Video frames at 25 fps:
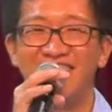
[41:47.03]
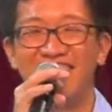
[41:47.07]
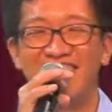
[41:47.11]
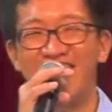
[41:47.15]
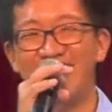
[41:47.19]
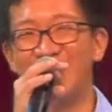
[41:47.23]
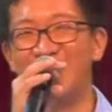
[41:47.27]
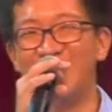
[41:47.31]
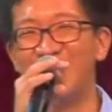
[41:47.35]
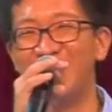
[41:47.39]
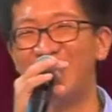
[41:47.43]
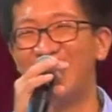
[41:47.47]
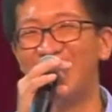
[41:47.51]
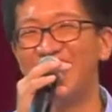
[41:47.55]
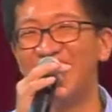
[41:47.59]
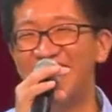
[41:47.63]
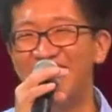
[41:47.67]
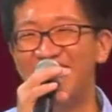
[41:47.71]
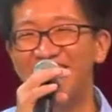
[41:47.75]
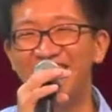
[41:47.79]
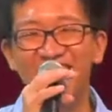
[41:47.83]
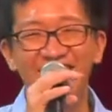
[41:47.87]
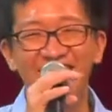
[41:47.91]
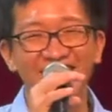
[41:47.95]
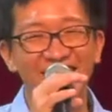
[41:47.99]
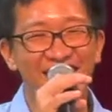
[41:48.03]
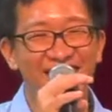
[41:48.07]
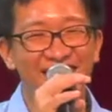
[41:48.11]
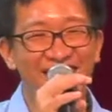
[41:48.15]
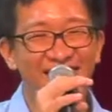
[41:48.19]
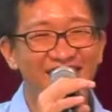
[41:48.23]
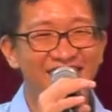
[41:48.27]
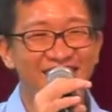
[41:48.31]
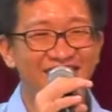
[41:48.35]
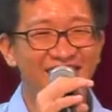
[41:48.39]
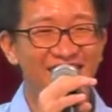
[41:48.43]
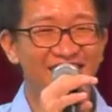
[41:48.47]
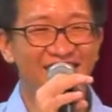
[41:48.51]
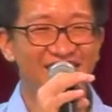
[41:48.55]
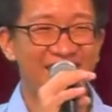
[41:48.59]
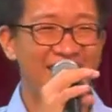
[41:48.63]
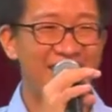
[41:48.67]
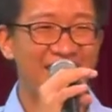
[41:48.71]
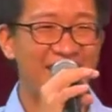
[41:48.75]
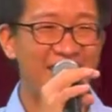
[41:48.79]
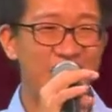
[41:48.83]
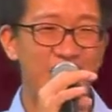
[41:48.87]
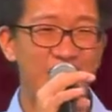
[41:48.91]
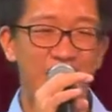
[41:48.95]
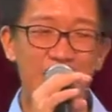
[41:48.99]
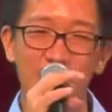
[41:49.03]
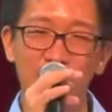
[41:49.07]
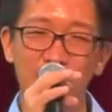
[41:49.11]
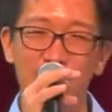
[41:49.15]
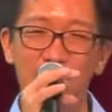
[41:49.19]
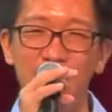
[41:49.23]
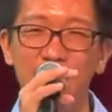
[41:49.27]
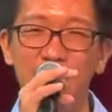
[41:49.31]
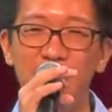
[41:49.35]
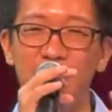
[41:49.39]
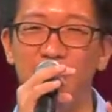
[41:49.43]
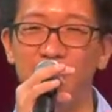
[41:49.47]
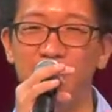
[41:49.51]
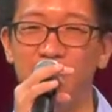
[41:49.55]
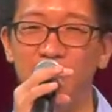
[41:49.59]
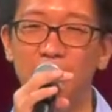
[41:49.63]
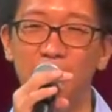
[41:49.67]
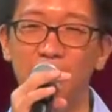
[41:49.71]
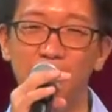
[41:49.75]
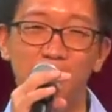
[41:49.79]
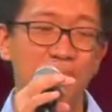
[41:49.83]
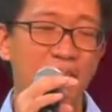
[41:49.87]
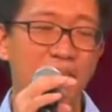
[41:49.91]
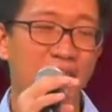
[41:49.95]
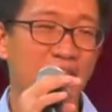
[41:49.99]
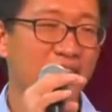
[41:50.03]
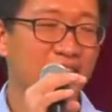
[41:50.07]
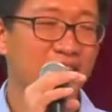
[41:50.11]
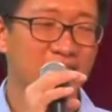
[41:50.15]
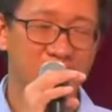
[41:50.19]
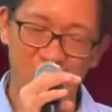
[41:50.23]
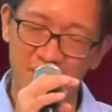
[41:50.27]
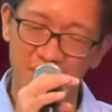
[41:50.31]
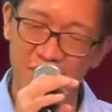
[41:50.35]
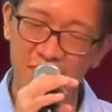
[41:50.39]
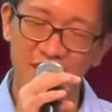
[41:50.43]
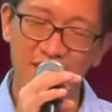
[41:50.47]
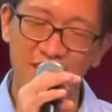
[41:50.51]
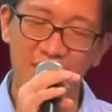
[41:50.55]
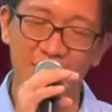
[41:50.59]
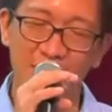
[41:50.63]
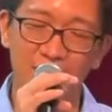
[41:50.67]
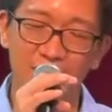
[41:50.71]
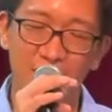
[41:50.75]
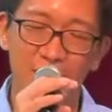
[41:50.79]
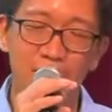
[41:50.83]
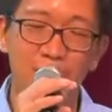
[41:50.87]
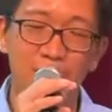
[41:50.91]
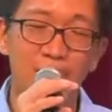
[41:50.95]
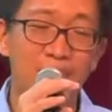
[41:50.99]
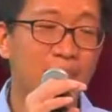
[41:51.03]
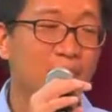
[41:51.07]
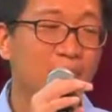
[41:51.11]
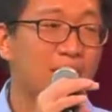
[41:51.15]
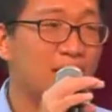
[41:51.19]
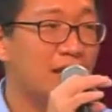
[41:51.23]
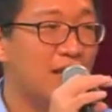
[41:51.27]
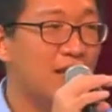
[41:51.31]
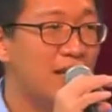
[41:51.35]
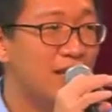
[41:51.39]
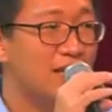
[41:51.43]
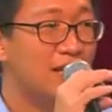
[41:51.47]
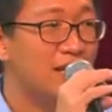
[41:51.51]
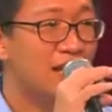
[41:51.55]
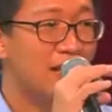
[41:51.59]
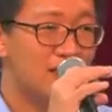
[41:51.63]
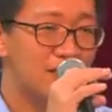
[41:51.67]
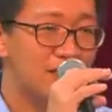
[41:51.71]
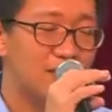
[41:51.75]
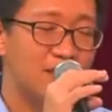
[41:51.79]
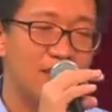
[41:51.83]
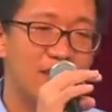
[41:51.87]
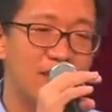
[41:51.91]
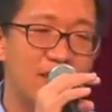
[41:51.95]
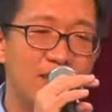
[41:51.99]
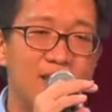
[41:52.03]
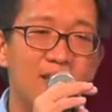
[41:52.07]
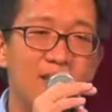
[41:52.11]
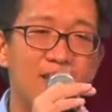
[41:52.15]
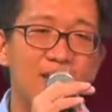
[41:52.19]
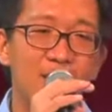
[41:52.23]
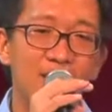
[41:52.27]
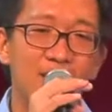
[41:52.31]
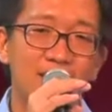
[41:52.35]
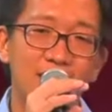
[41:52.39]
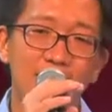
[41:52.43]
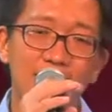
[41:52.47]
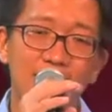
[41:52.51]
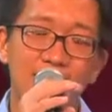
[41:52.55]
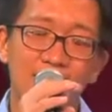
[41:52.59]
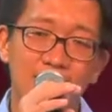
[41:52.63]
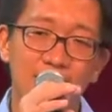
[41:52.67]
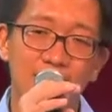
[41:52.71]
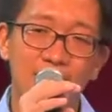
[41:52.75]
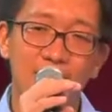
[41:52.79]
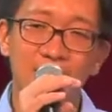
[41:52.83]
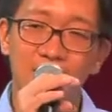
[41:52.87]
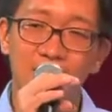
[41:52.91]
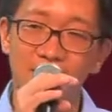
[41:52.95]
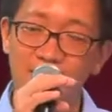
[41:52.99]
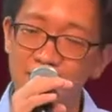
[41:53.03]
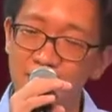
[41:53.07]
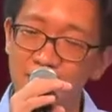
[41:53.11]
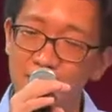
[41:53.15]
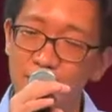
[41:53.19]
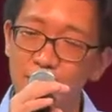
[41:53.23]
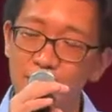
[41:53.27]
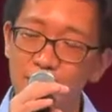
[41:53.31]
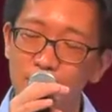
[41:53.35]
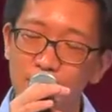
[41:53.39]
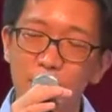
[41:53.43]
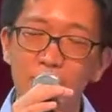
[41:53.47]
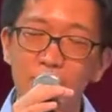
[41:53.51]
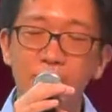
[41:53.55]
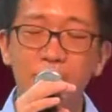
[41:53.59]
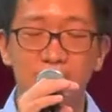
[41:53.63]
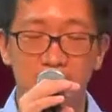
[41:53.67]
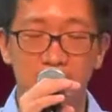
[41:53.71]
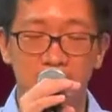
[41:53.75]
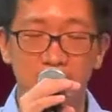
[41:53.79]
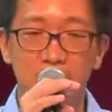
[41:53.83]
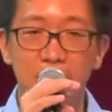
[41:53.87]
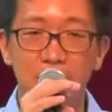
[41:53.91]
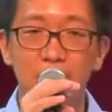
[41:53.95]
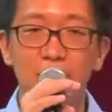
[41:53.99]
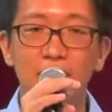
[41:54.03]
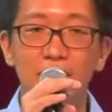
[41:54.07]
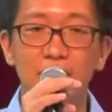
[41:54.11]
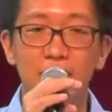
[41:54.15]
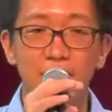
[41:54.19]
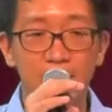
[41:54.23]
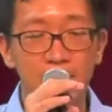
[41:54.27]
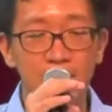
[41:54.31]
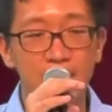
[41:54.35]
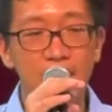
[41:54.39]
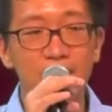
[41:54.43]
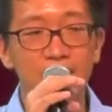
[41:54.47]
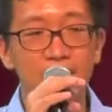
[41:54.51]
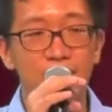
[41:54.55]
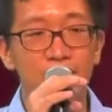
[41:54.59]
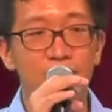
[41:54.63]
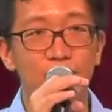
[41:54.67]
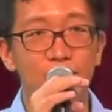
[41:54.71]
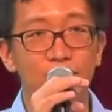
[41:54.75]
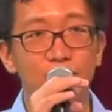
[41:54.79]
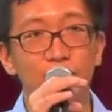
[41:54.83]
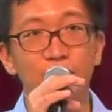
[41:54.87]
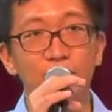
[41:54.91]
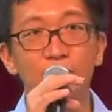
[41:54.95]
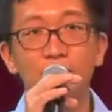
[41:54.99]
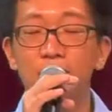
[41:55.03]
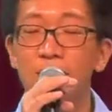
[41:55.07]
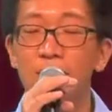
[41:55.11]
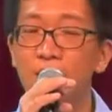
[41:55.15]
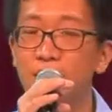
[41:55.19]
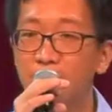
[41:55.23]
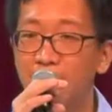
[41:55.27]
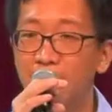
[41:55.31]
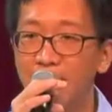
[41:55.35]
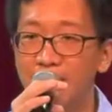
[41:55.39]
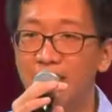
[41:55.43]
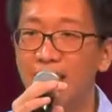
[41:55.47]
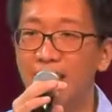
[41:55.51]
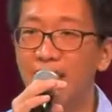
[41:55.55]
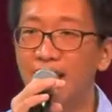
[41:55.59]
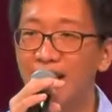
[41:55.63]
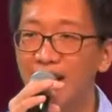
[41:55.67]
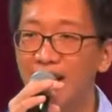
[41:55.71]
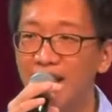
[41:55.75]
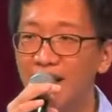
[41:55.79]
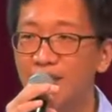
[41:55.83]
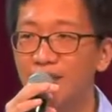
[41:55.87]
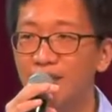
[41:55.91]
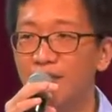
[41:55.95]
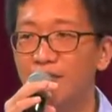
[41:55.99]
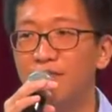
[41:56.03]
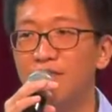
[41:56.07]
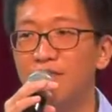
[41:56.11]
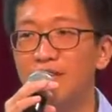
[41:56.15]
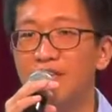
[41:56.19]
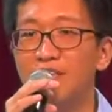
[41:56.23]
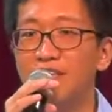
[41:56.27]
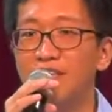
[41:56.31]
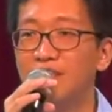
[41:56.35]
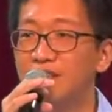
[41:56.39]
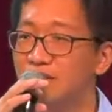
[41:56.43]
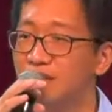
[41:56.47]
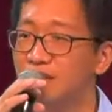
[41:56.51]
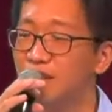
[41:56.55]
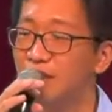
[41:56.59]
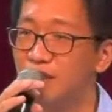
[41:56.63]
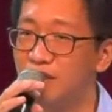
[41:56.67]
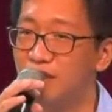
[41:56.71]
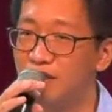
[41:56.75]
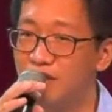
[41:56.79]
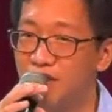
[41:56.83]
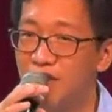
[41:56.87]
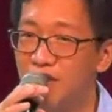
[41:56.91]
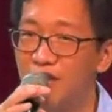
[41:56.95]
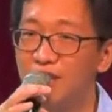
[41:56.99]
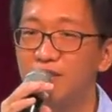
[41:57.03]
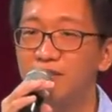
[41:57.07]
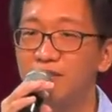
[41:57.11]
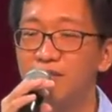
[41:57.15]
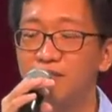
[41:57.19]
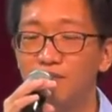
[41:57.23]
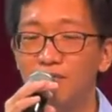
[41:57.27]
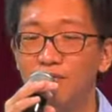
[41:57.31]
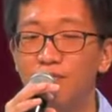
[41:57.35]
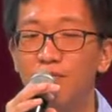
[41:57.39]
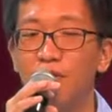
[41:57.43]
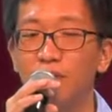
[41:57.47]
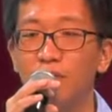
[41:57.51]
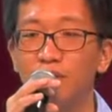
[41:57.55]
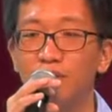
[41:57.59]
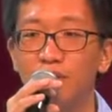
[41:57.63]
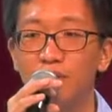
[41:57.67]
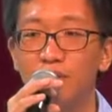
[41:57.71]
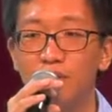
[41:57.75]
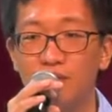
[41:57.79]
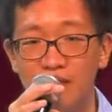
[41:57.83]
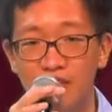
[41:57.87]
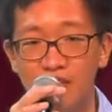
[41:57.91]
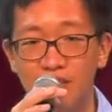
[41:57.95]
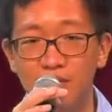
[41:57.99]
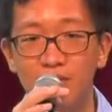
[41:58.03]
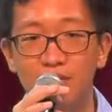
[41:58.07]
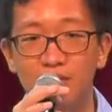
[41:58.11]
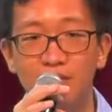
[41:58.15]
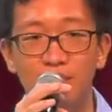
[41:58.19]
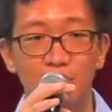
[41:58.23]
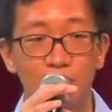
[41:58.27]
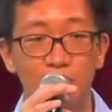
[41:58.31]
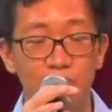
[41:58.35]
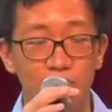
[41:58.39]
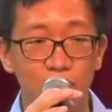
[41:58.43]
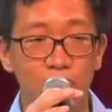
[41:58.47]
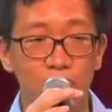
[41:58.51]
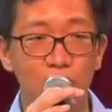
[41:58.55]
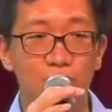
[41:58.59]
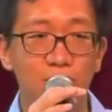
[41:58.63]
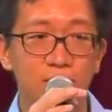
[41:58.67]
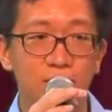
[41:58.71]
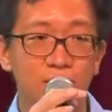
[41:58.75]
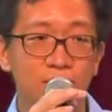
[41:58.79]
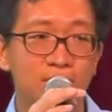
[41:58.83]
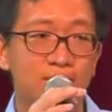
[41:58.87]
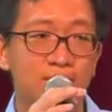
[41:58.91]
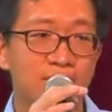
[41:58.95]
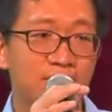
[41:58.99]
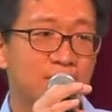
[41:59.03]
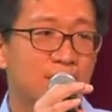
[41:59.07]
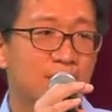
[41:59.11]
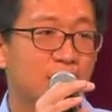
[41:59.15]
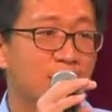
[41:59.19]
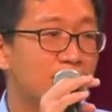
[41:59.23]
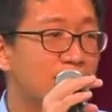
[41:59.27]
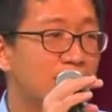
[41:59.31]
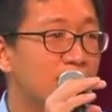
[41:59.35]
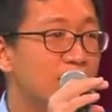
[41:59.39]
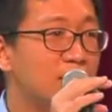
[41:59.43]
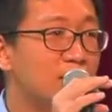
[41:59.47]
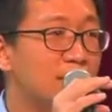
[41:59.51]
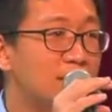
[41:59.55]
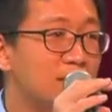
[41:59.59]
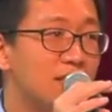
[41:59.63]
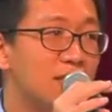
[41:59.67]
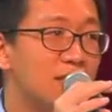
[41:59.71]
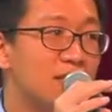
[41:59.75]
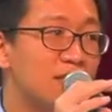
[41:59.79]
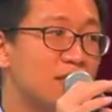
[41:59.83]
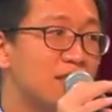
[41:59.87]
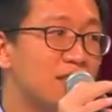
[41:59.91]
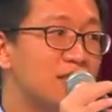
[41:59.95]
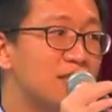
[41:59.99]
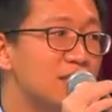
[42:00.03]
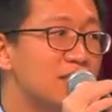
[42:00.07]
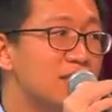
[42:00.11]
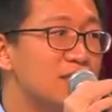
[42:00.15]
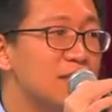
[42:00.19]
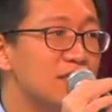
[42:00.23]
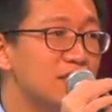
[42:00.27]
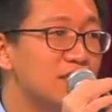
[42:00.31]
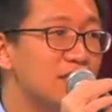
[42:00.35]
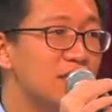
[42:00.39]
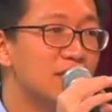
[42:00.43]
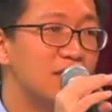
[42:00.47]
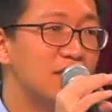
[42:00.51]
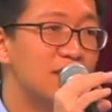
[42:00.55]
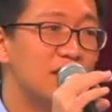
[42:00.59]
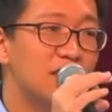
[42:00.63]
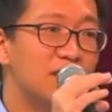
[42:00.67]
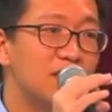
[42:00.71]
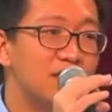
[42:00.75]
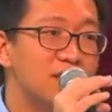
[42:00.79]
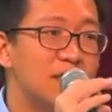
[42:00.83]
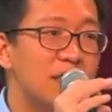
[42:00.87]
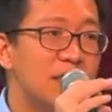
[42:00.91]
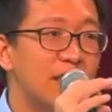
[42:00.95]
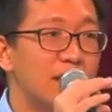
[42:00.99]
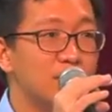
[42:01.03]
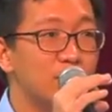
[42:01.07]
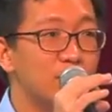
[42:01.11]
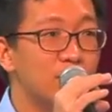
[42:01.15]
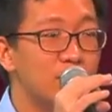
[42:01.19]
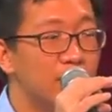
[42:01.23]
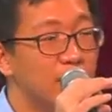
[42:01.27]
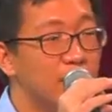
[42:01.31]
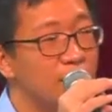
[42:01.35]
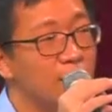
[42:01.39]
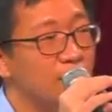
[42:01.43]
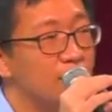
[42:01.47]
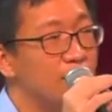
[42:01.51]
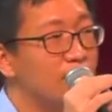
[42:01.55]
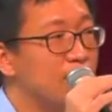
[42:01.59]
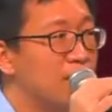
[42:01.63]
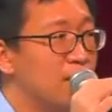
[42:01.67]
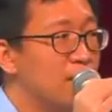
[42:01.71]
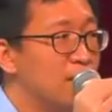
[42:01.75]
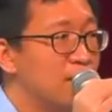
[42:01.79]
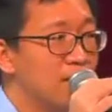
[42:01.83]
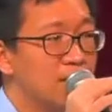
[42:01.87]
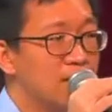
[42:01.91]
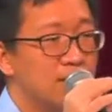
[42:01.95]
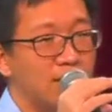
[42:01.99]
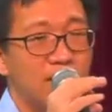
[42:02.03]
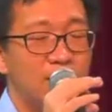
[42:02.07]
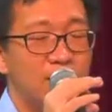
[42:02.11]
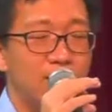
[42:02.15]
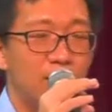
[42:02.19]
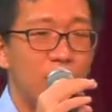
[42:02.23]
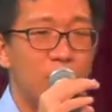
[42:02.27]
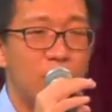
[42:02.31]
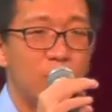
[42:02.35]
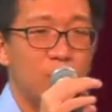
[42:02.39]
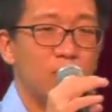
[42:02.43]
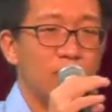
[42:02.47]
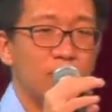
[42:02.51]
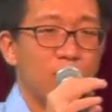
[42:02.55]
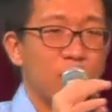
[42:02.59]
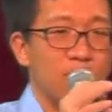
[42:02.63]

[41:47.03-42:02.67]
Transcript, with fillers: Cannot, right? Can buy 4D or not? Also cannot. And actually, is it true? Maybe, maybe it's true. But the heart of it is not just to follow these rules right? It's not just it's not just that you cannot that oh,